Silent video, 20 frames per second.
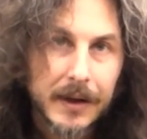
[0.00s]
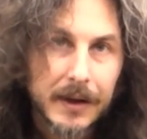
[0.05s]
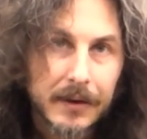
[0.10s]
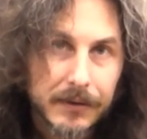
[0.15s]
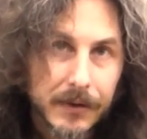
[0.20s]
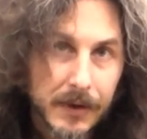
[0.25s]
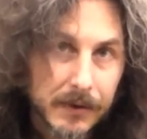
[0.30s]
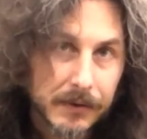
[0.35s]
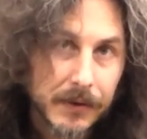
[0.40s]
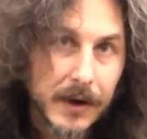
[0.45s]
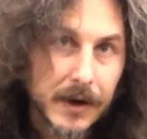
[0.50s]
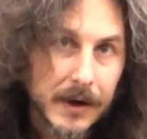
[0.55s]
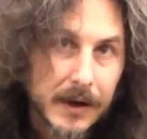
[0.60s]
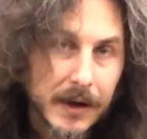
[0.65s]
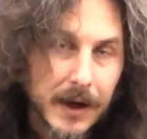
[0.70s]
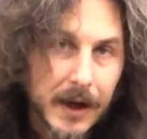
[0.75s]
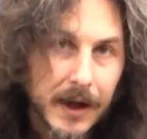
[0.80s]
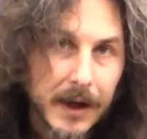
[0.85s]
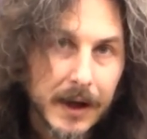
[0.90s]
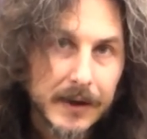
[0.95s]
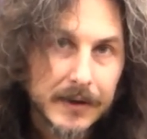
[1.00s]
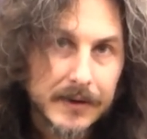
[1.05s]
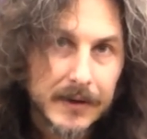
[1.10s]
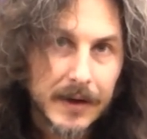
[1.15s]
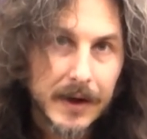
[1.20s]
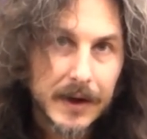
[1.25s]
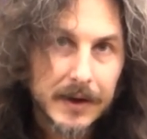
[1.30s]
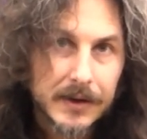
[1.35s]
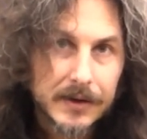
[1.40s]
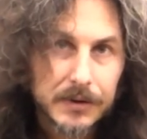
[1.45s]
for the front and
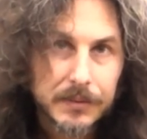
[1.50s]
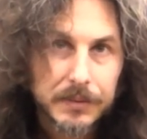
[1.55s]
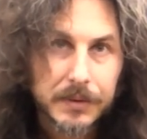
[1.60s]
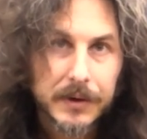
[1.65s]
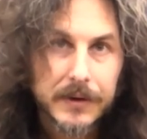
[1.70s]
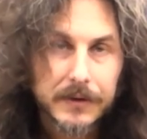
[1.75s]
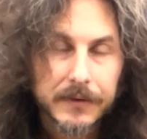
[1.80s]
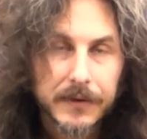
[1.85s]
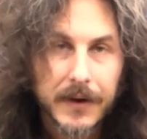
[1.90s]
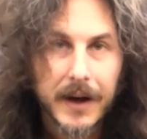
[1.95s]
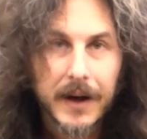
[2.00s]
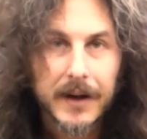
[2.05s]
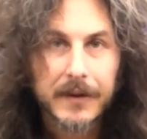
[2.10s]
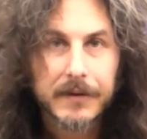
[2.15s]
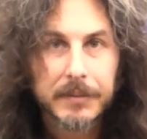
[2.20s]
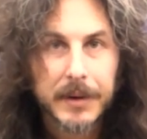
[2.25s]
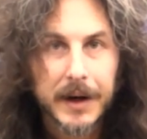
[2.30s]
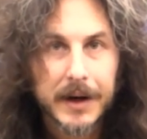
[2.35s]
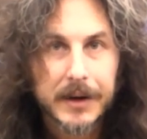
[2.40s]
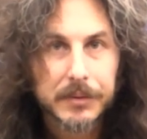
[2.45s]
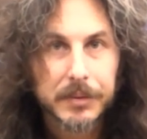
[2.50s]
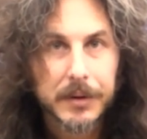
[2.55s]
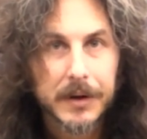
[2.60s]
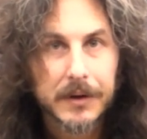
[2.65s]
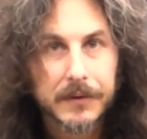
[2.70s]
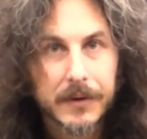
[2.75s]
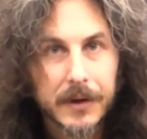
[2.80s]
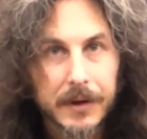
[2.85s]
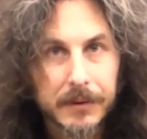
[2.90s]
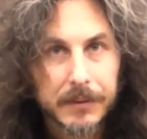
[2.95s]
a 2.5 by 12
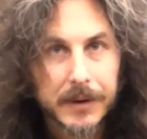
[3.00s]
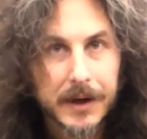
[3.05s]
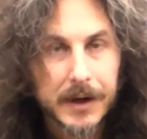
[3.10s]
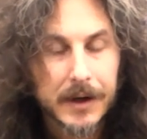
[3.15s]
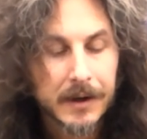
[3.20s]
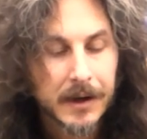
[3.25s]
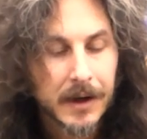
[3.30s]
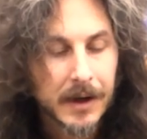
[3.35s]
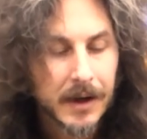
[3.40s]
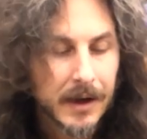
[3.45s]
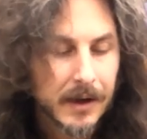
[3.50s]
for the rear.